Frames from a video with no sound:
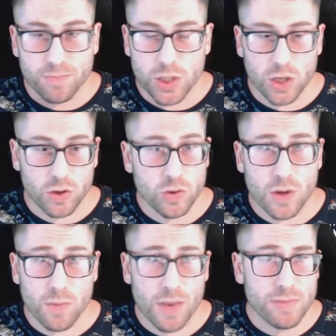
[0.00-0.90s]

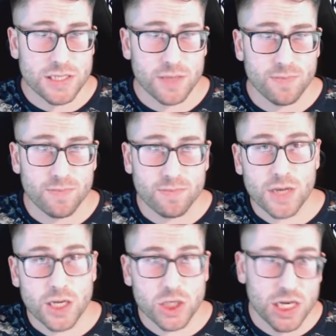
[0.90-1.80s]
there might be some
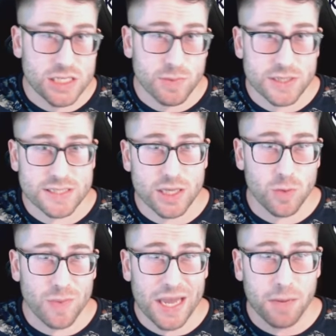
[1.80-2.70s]
adjustments that
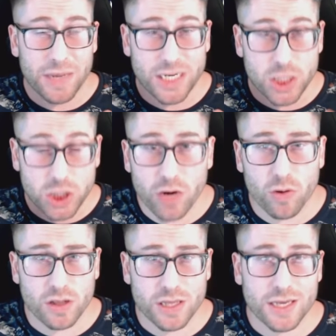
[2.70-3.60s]
you make, but
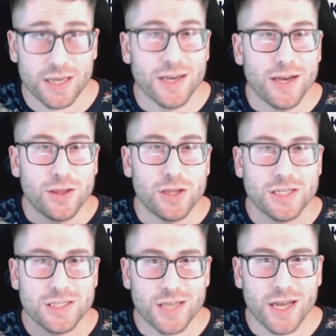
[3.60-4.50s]
generally
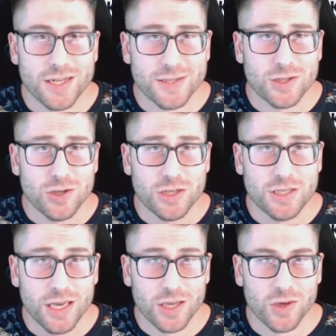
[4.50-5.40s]
these settings should
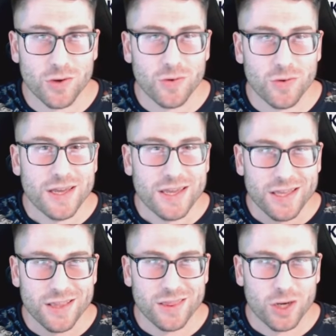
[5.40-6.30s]
get you
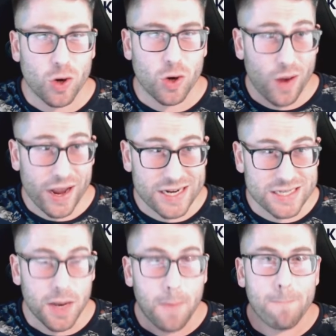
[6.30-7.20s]
in the
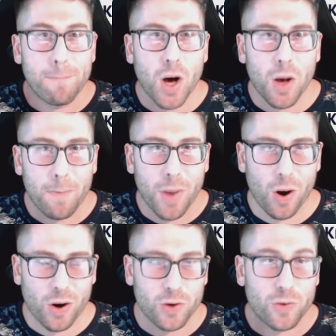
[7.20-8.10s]
correct
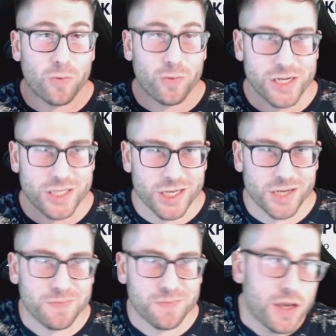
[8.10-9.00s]
ballpark region.